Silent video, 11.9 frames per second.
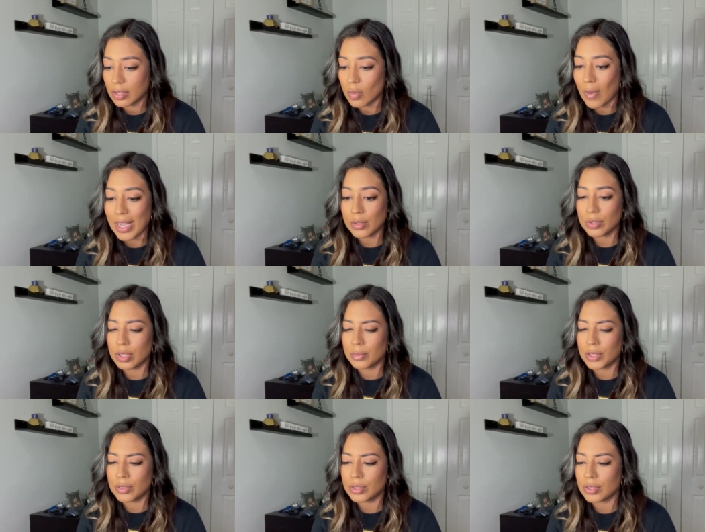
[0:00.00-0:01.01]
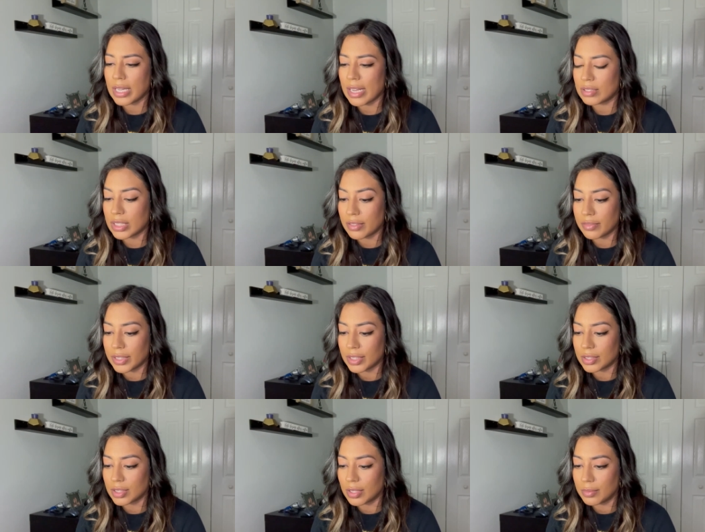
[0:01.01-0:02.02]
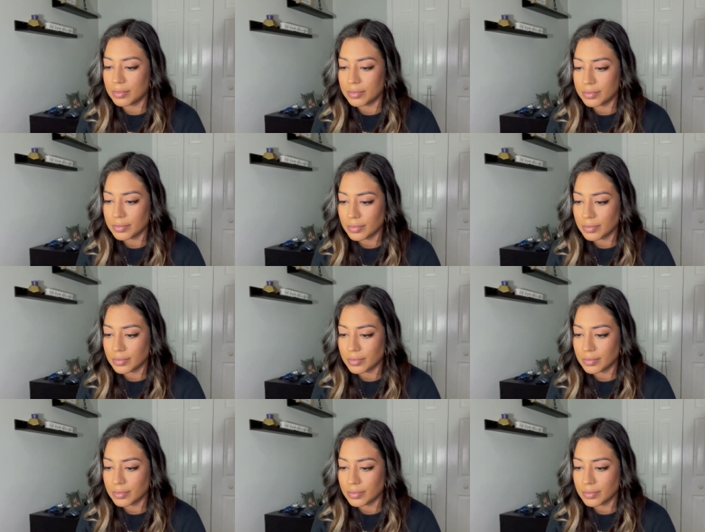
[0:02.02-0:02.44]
Why do some of you still have 10 fingers up?